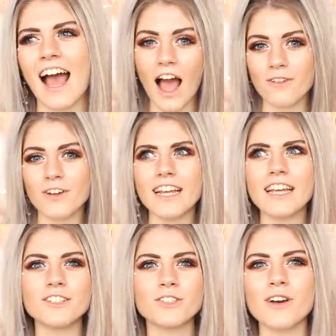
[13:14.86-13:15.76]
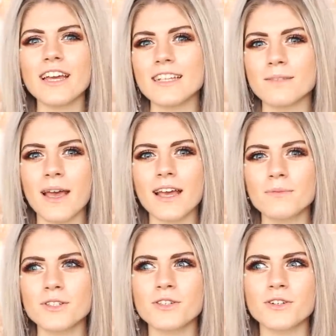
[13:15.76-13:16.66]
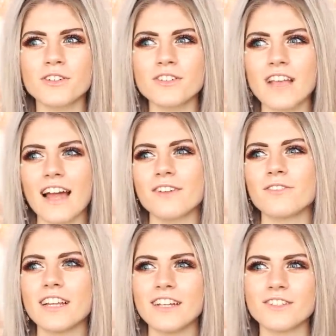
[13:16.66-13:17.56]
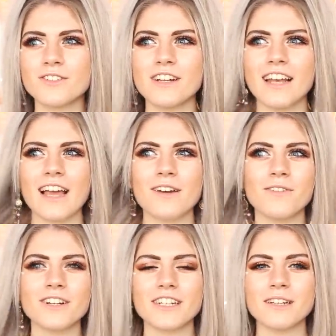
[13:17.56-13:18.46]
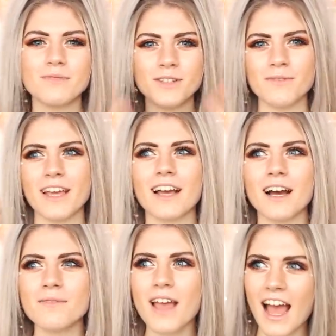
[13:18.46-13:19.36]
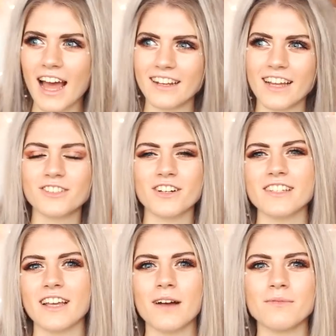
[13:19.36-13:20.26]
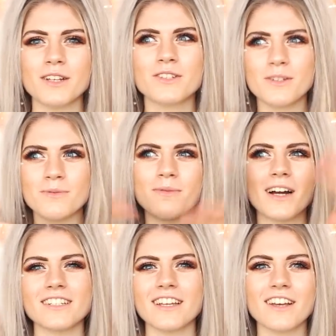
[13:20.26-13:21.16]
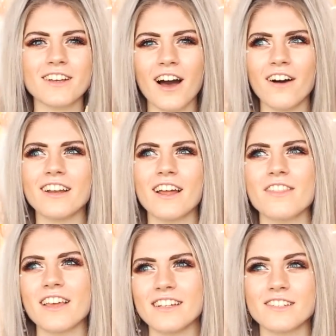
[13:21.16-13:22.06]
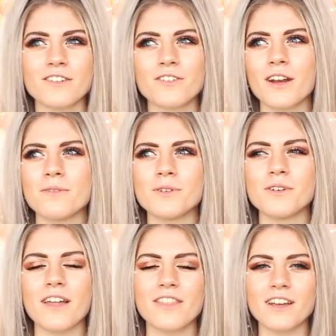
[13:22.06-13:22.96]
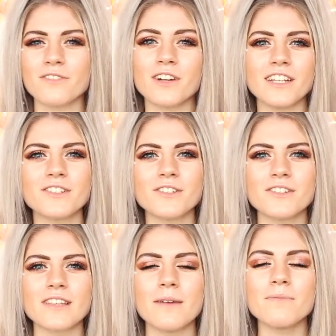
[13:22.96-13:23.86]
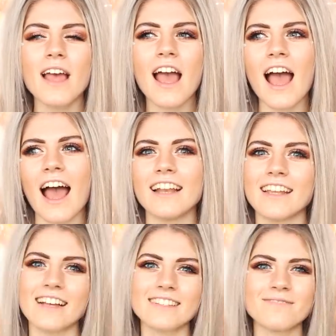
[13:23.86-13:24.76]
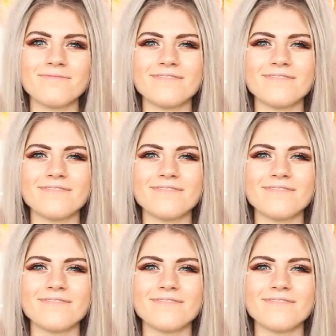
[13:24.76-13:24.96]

I really enjoy his makeup tutorials and I really enjoy like watching him do makeup and like dressing up like super much like a girl and I think he's incredible. I think it really suits him. And yes,